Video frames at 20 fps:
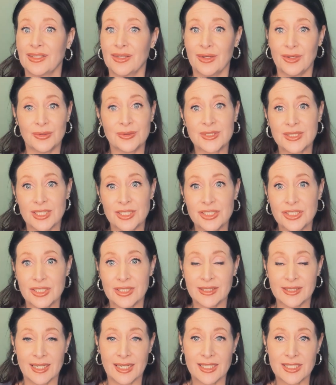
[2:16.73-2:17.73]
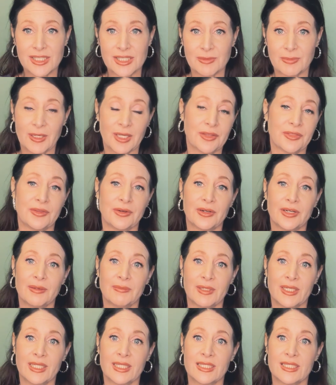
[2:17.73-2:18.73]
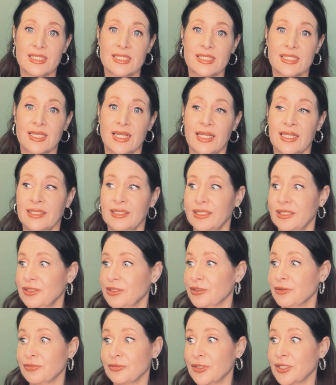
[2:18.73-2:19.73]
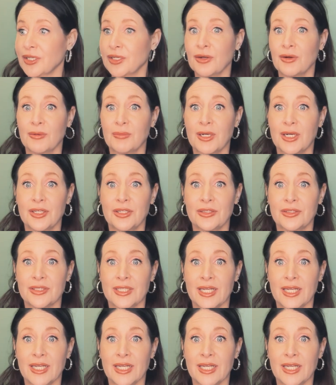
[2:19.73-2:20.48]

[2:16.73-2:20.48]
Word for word: The whole session lasts about 30 minutes, and then you're free to go about your